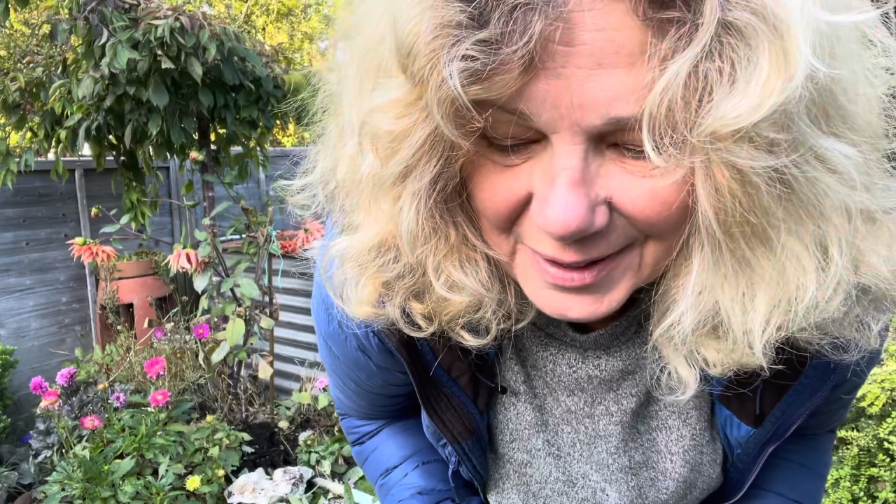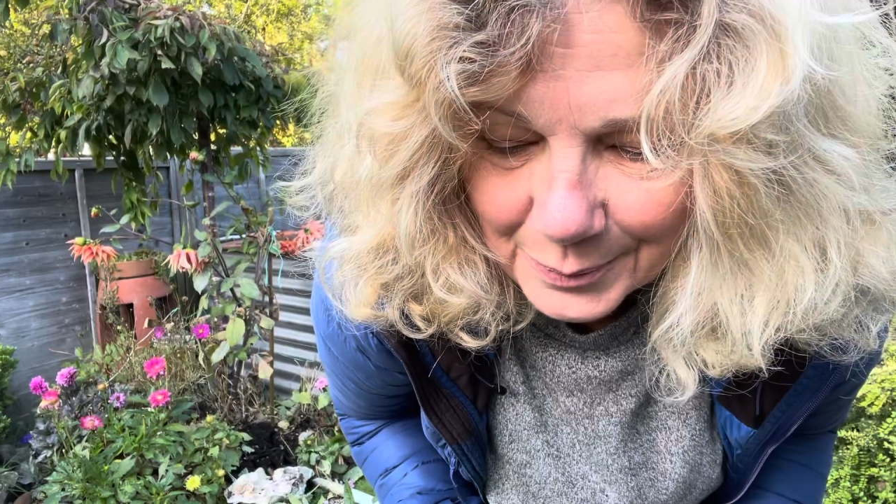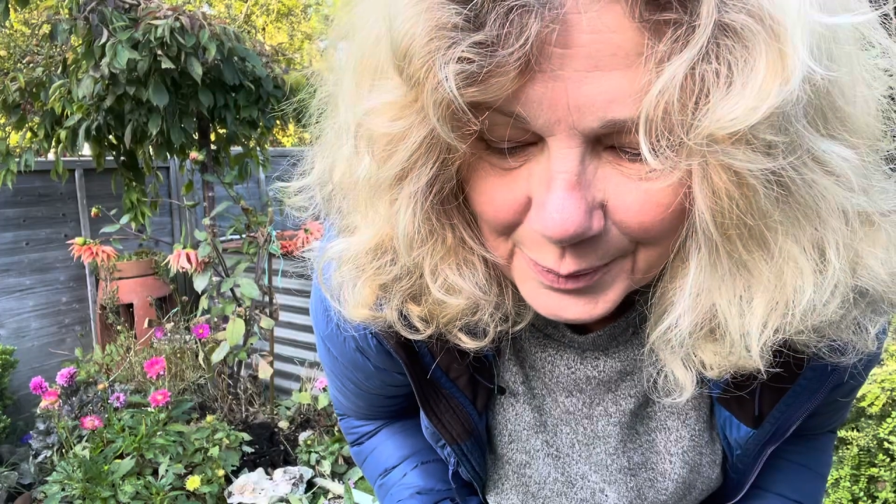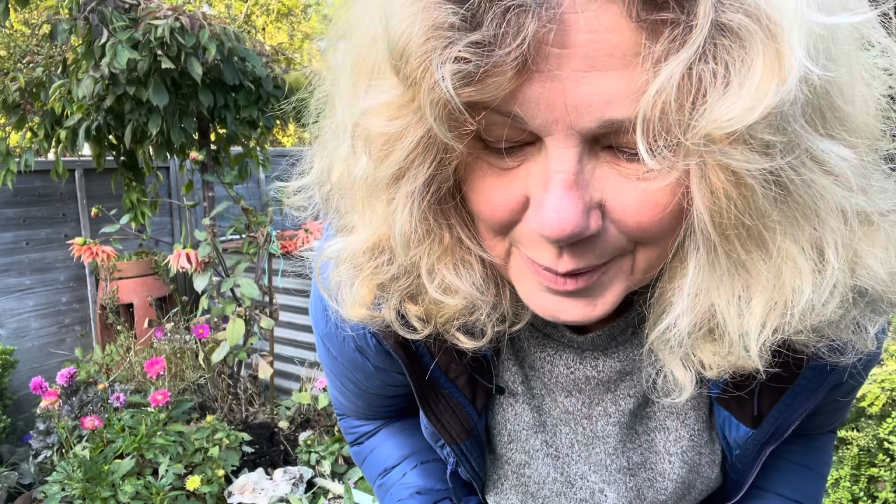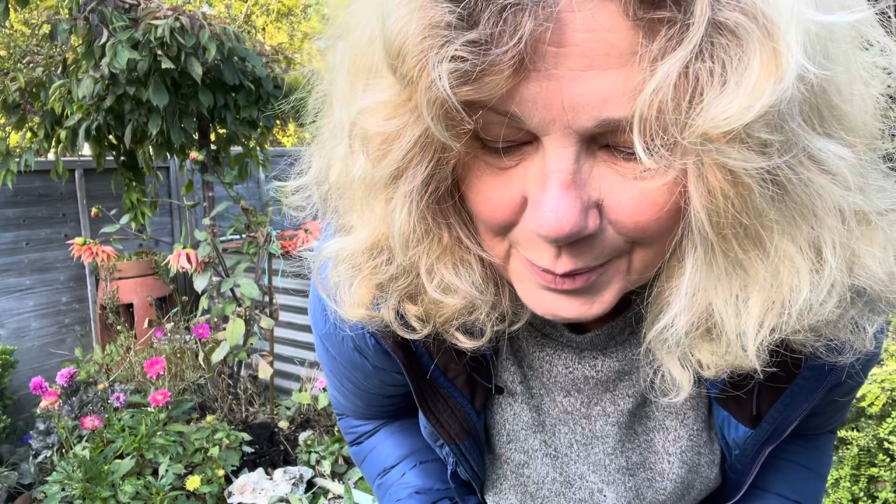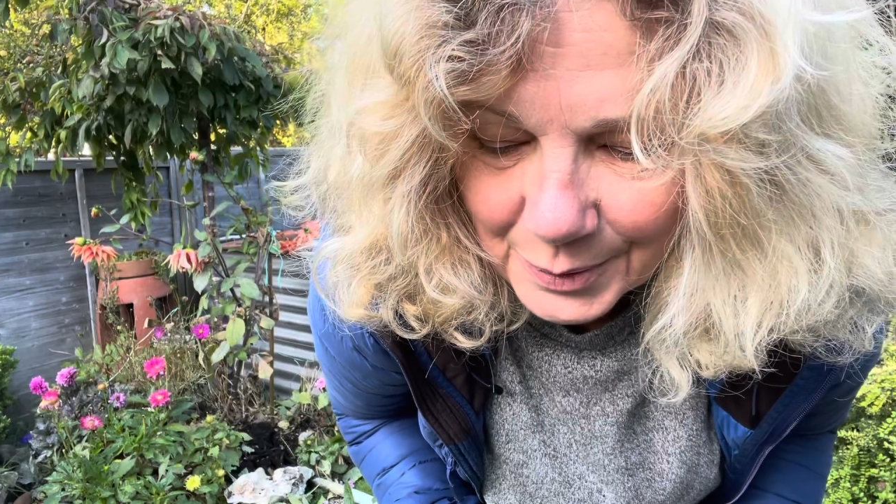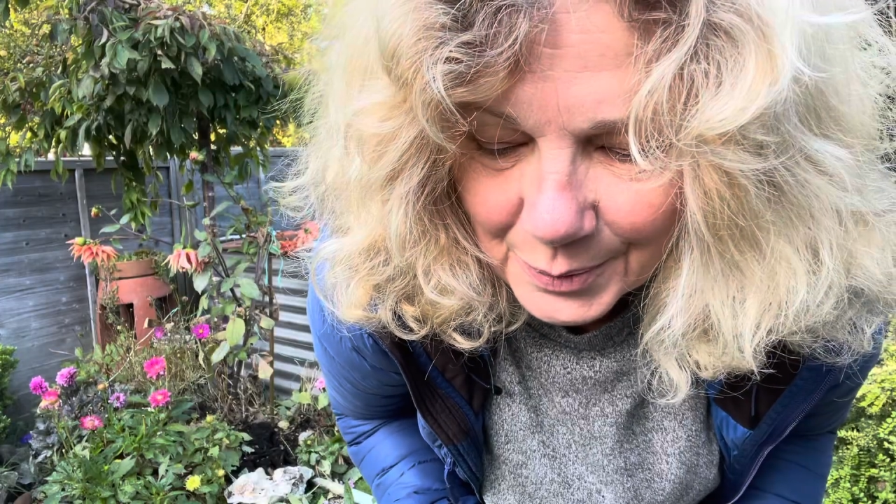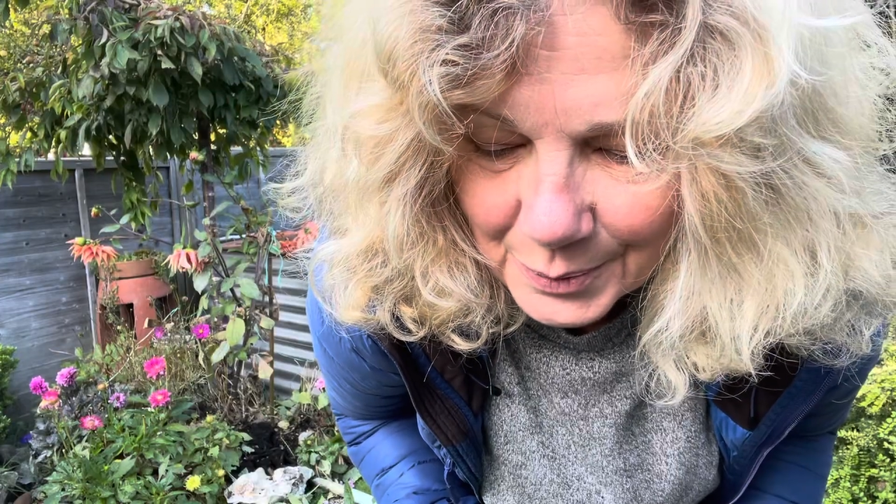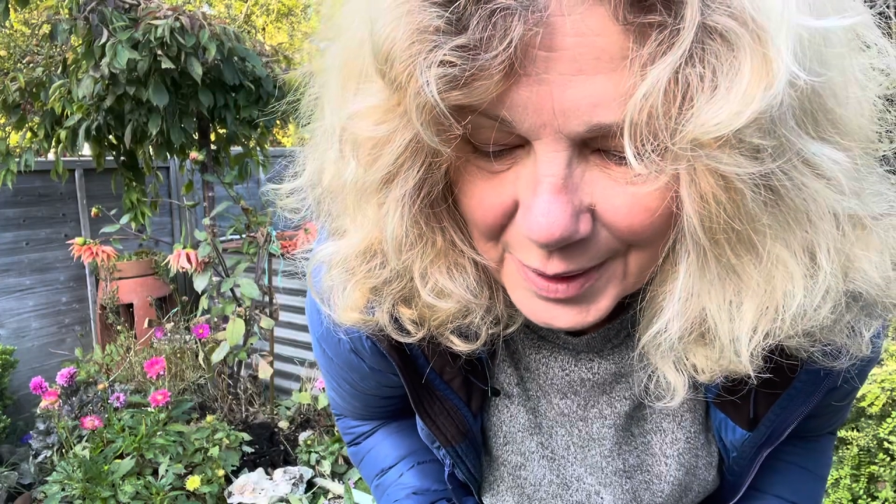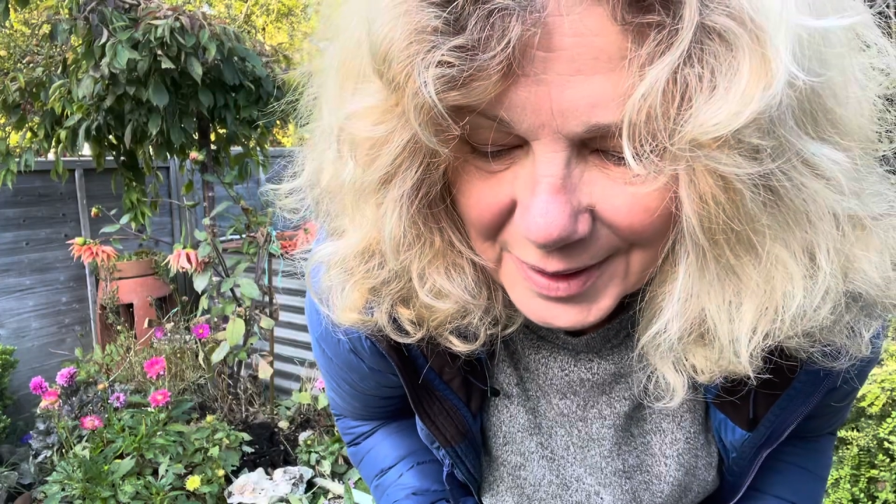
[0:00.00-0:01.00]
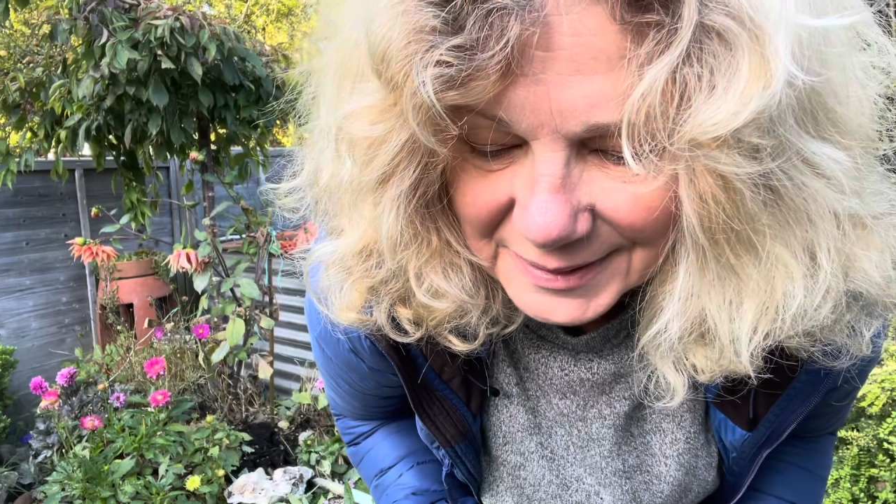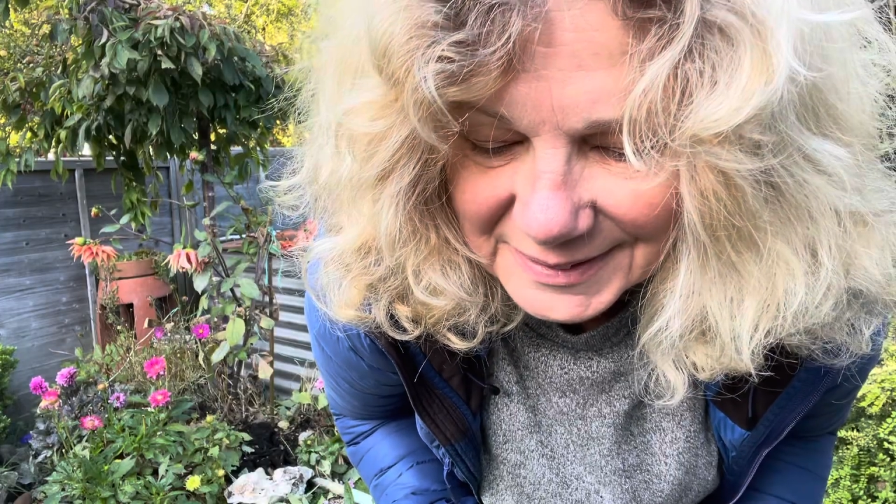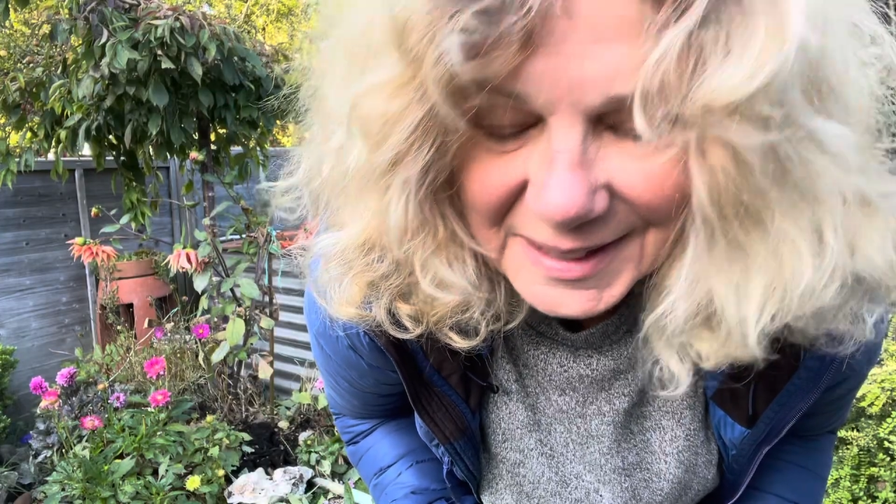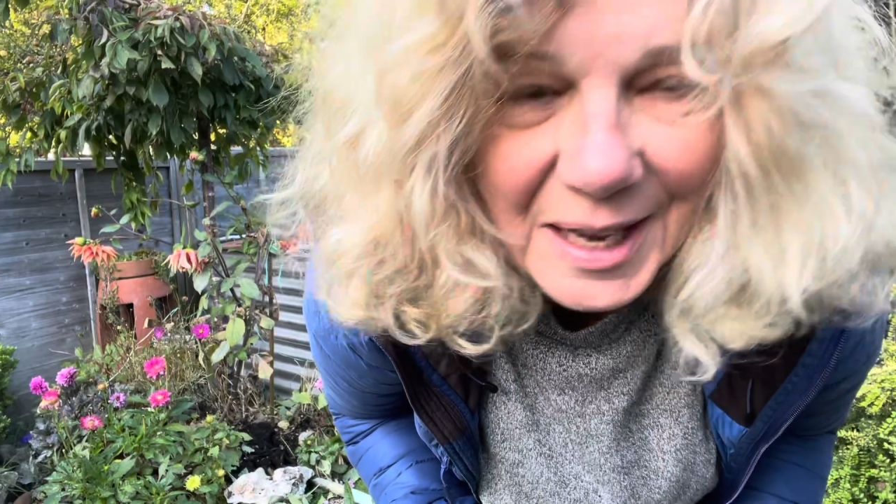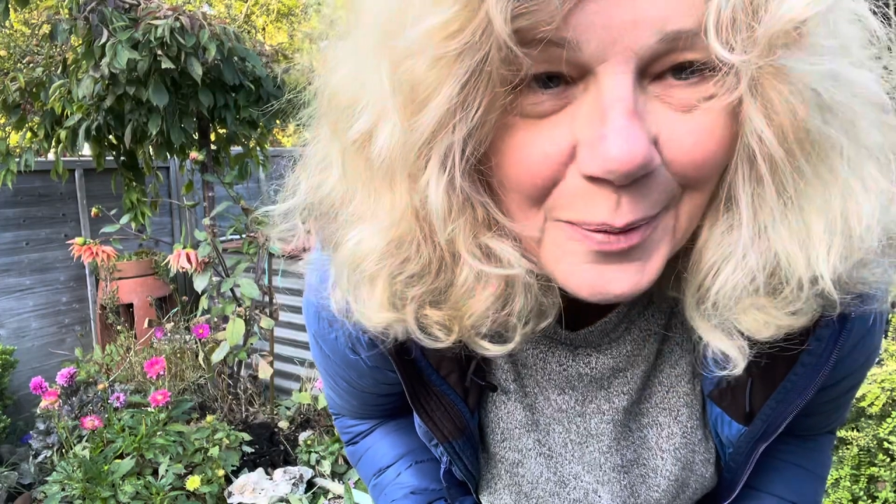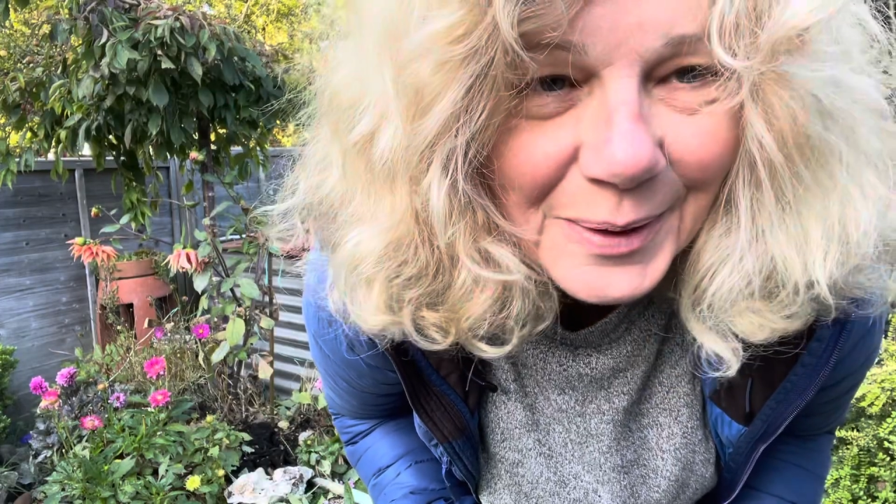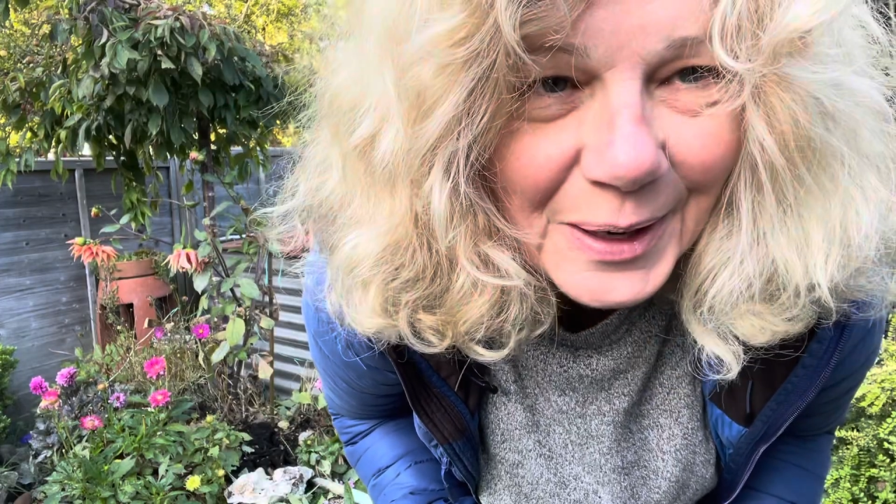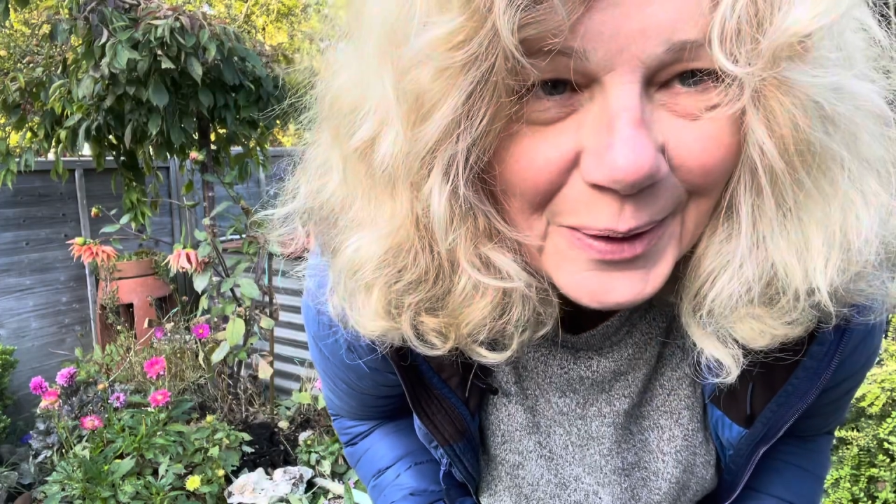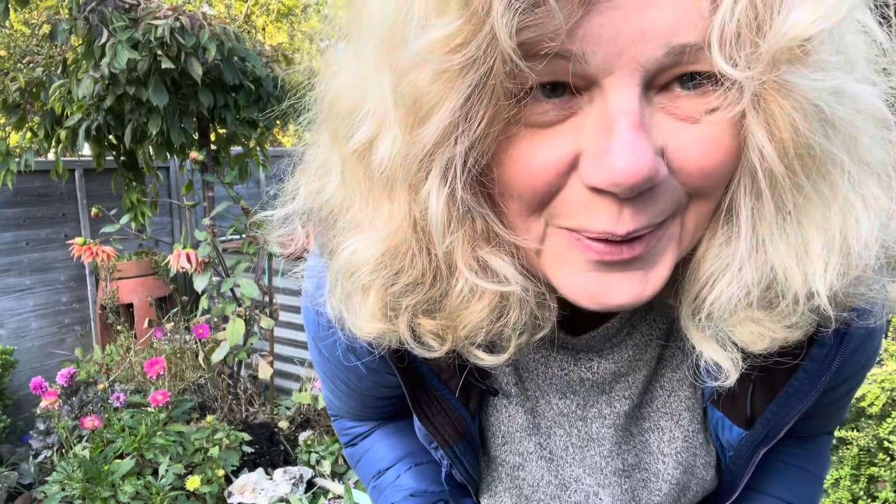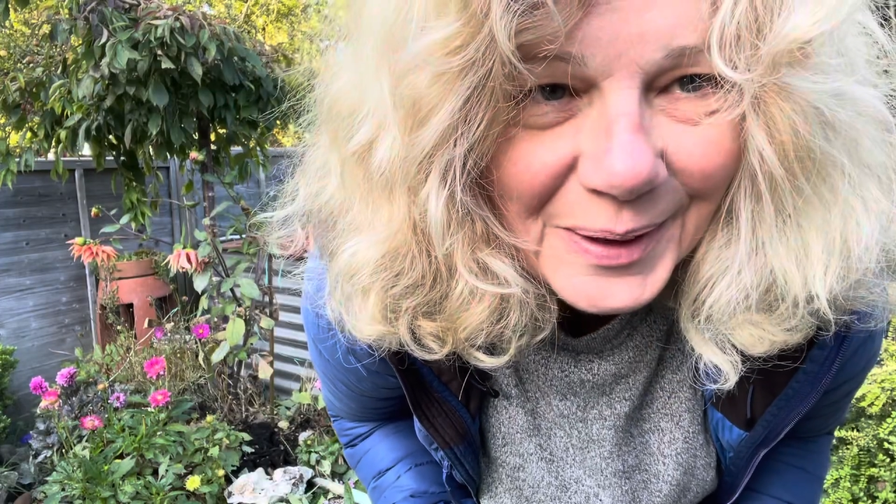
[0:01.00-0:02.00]
we will see how we
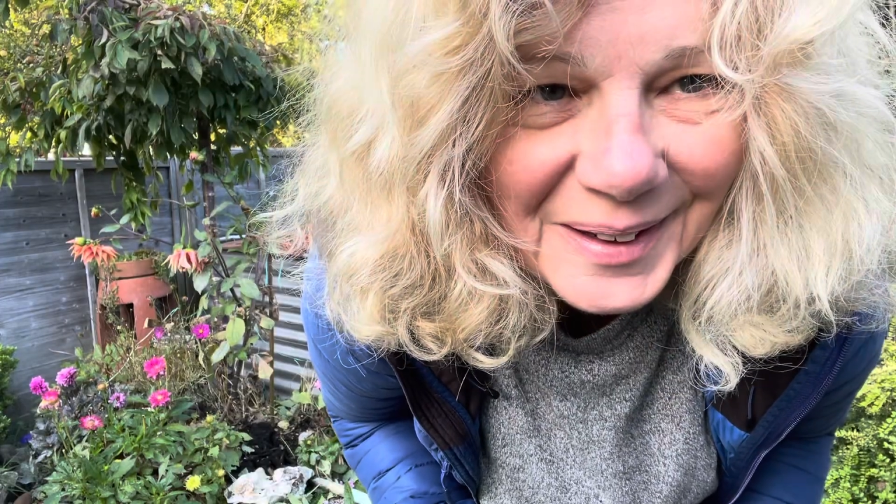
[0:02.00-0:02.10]
go.